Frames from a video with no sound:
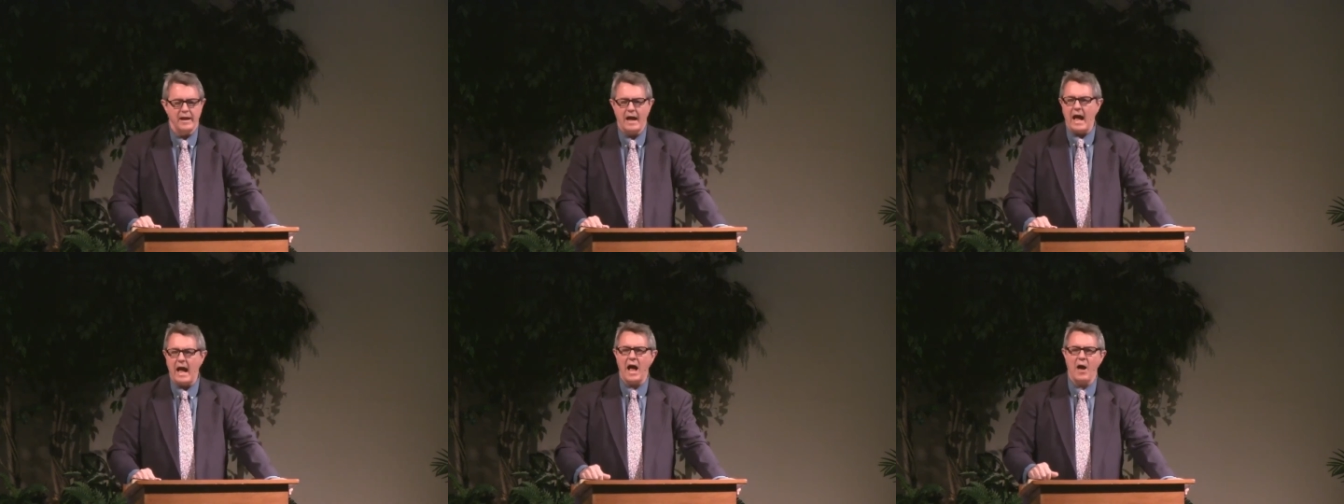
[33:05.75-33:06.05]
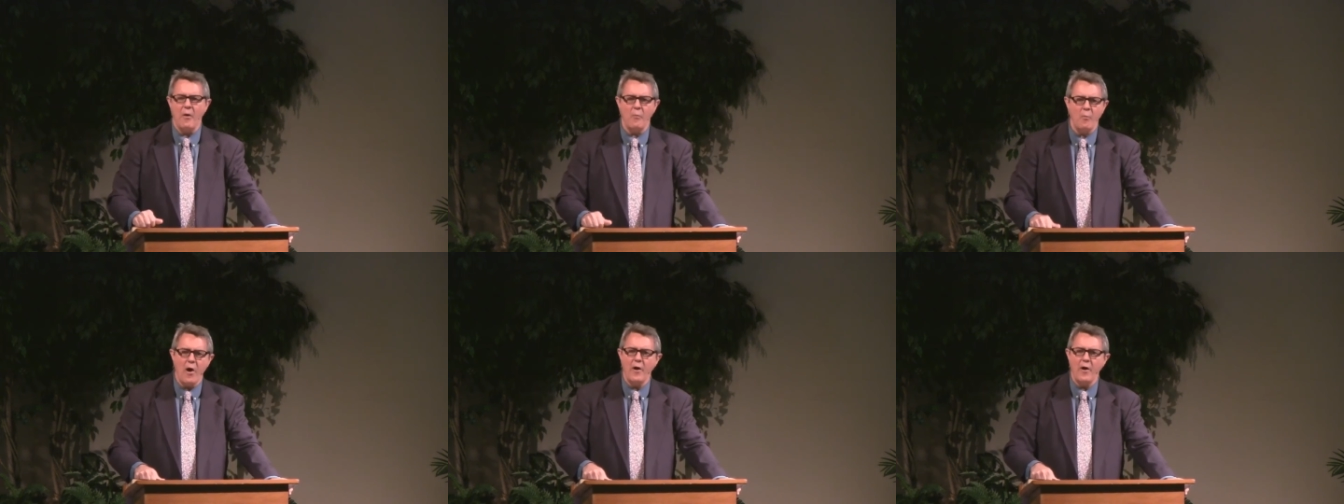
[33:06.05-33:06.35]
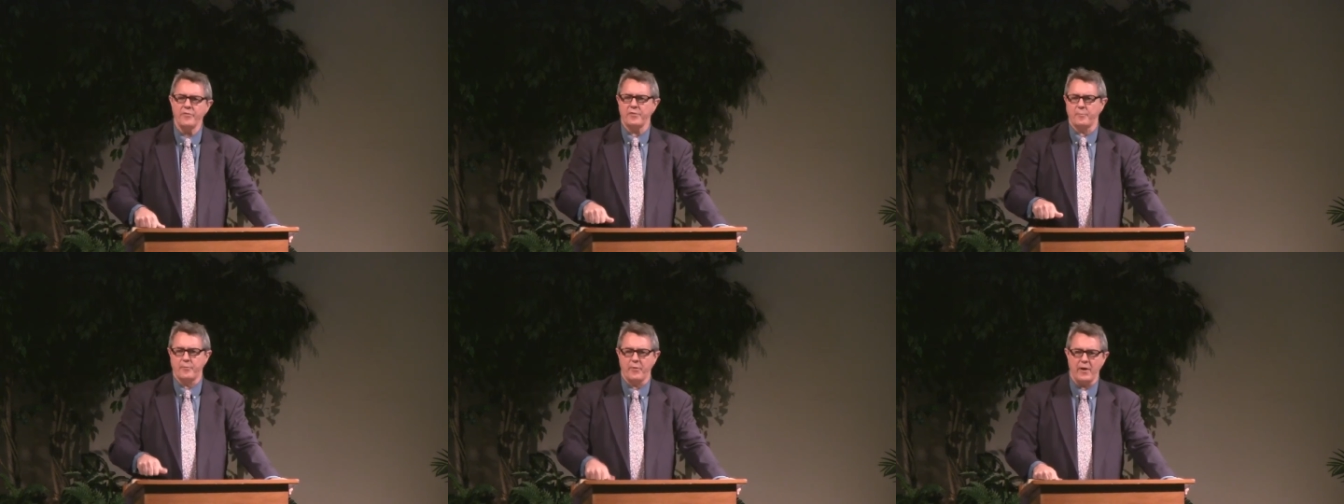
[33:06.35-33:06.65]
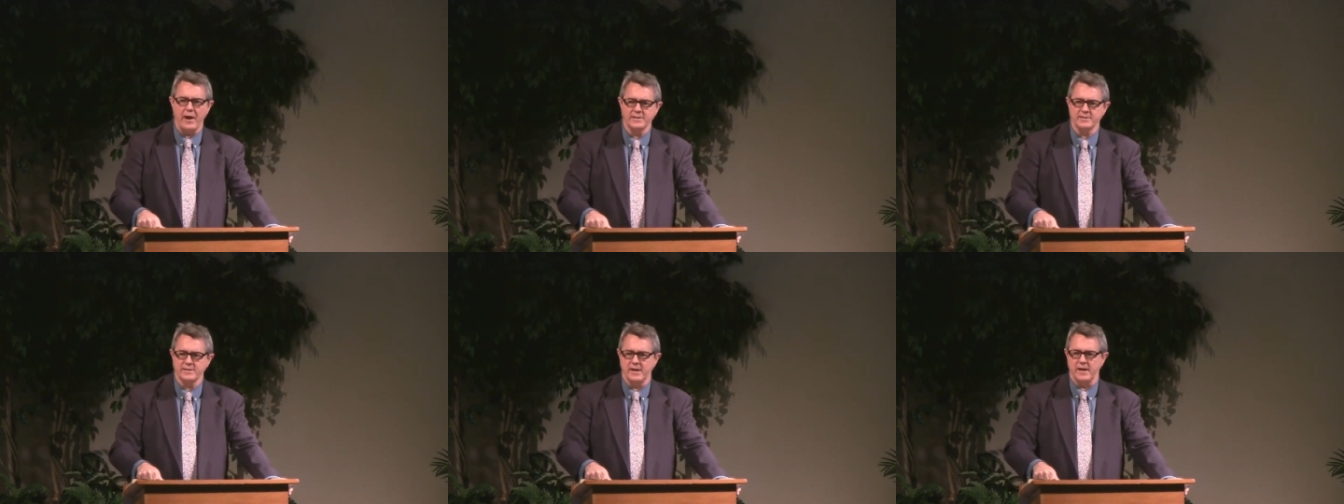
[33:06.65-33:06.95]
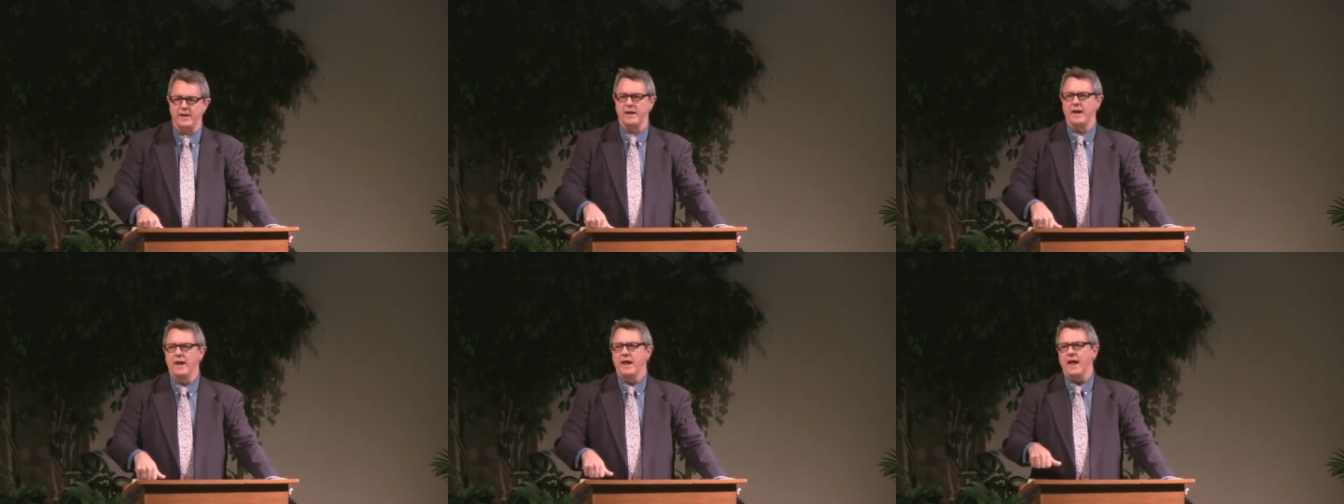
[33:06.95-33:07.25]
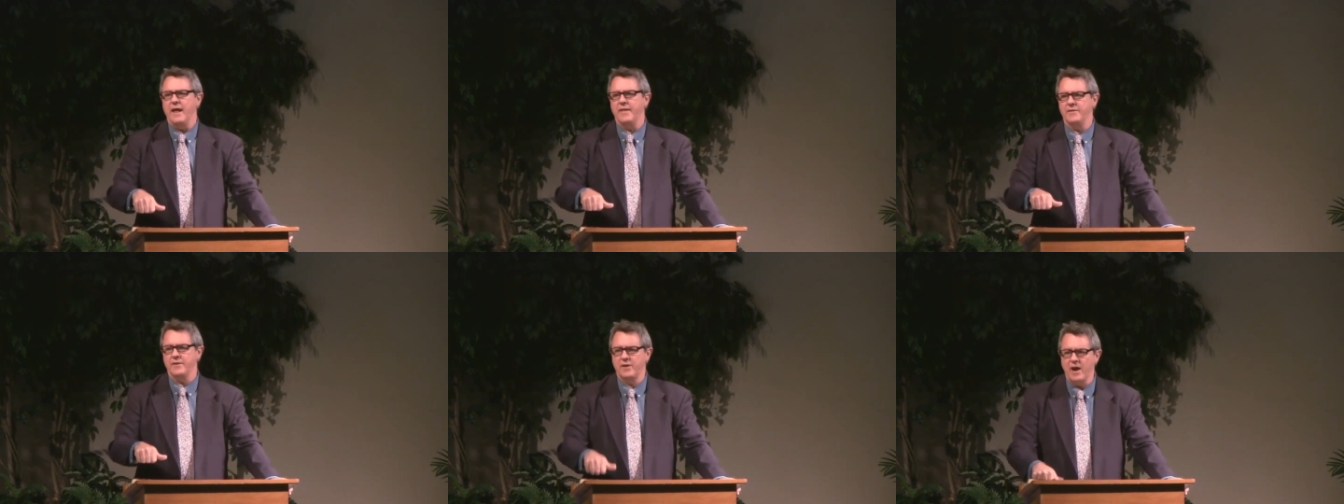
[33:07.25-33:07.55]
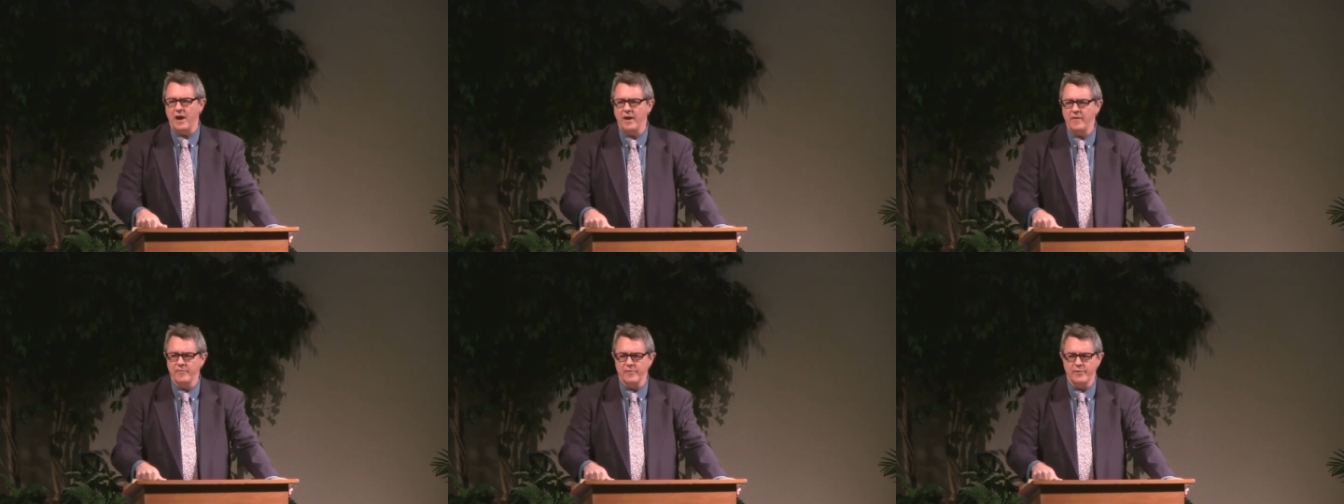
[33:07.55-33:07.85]
I want the president and the
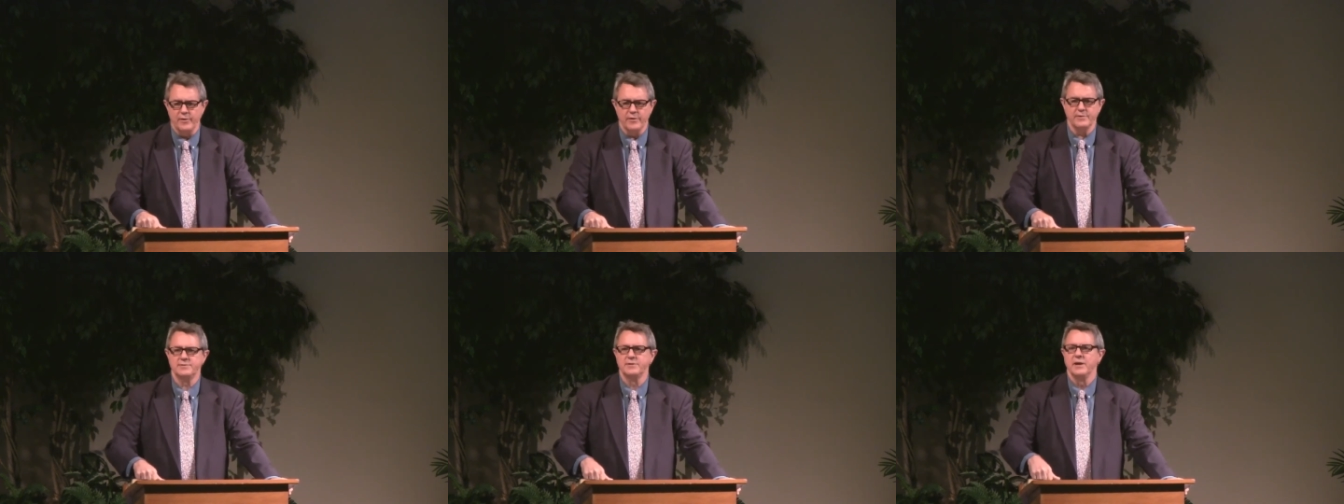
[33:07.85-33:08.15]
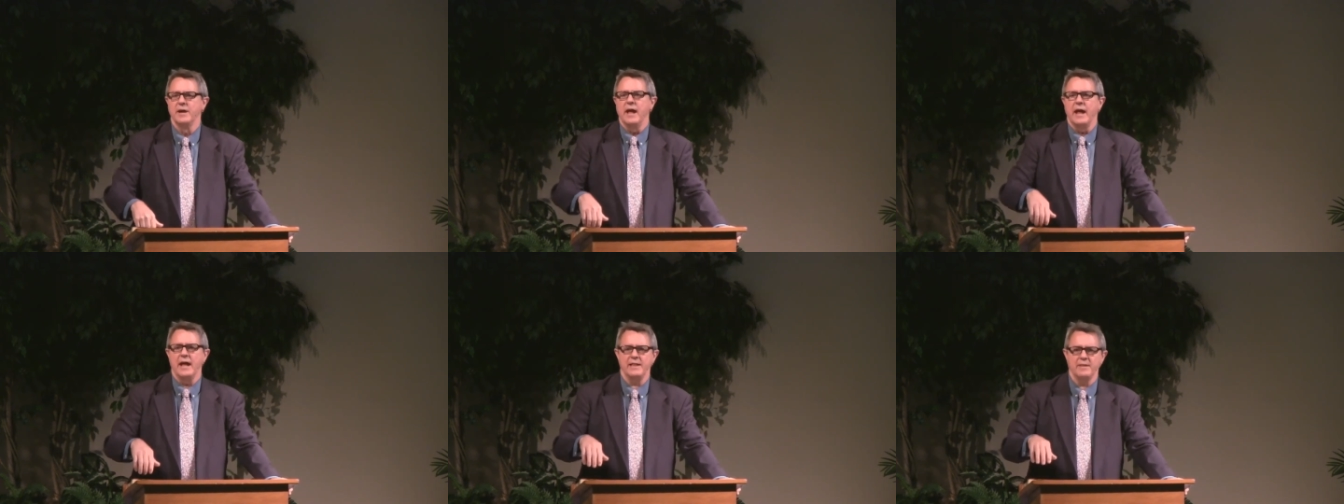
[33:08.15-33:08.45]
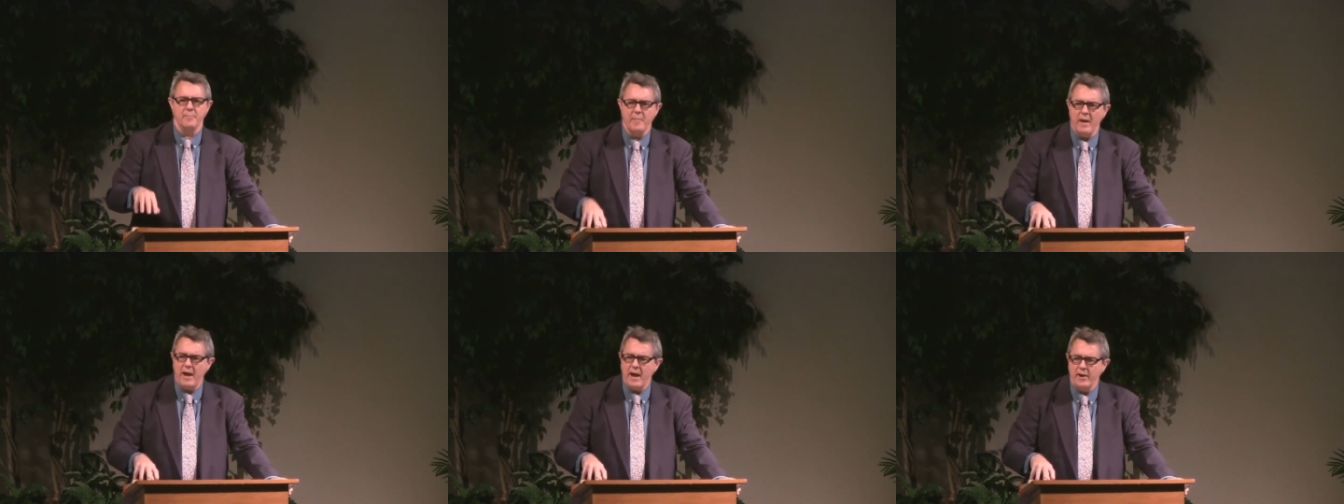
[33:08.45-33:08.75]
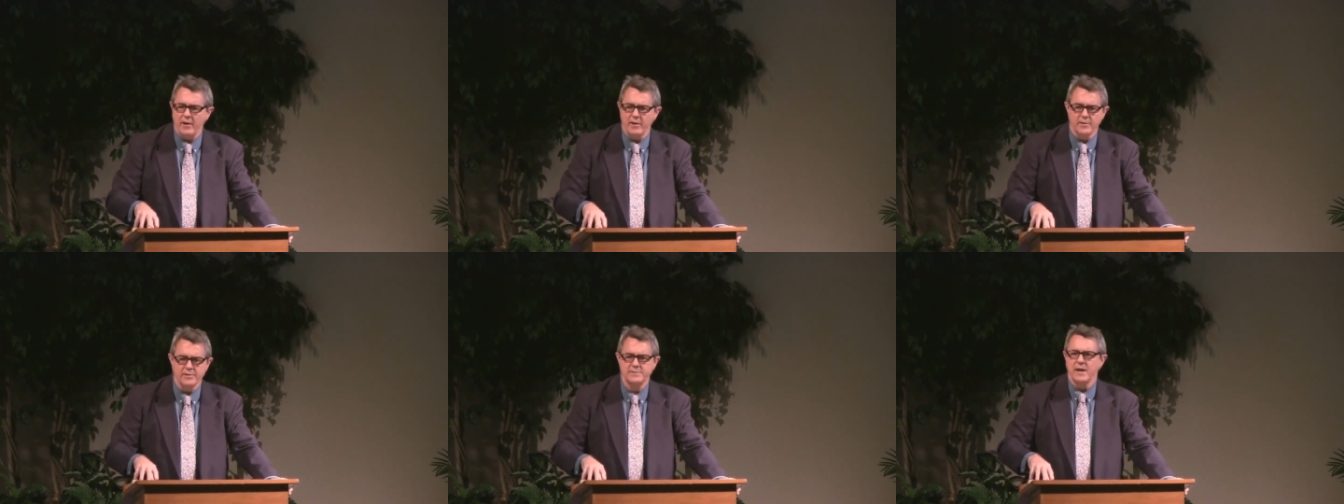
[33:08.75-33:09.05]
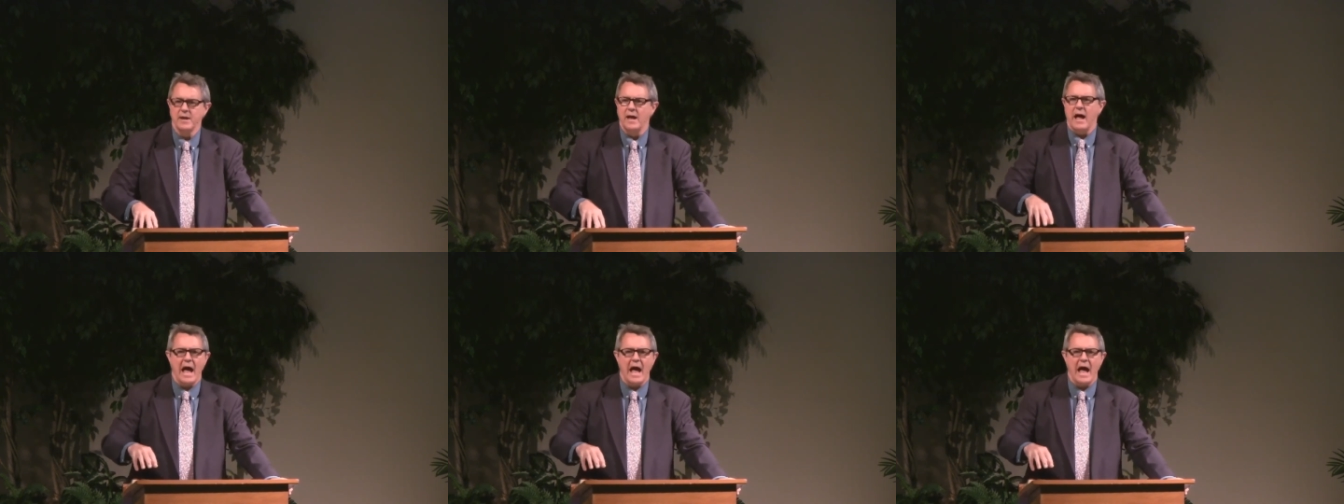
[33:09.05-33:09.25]
governors and the mayors.